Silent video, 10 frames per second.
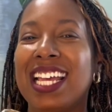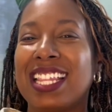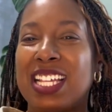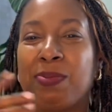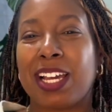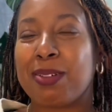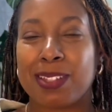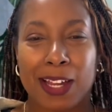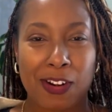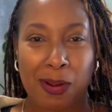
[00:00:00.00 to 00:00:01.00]
then your makeup's
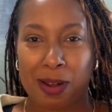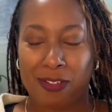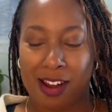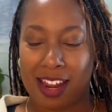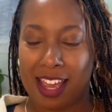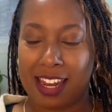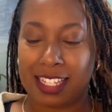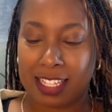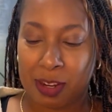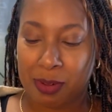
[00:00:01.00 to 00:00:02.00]
gonna rub off on it, and
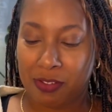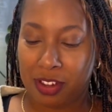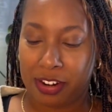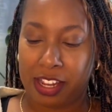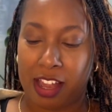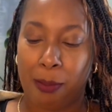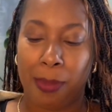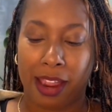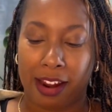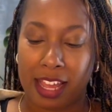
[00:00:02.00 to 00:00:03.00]
that's gonna be very
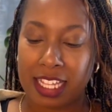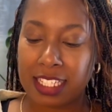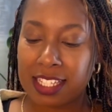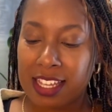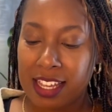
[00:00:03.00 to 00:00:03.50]
apparent.